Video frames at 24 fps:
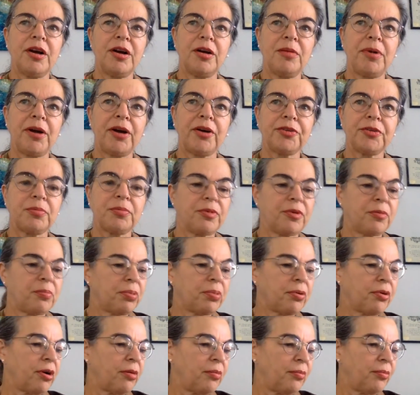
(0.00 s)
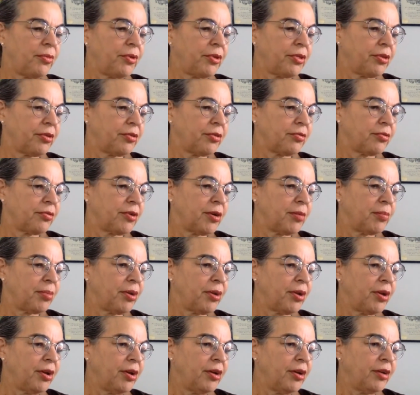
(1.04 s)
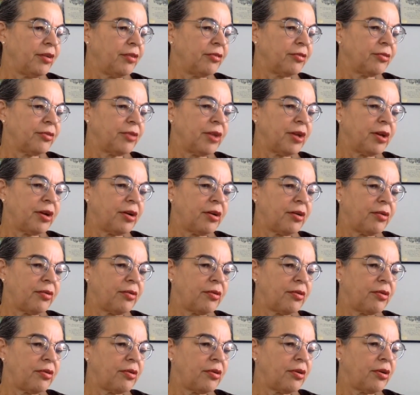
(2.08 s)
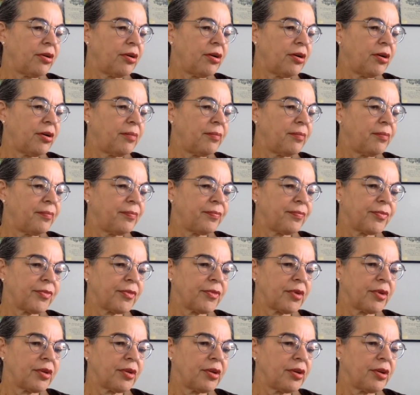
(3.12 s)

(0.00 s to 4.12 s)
about the problem with the trip. So now,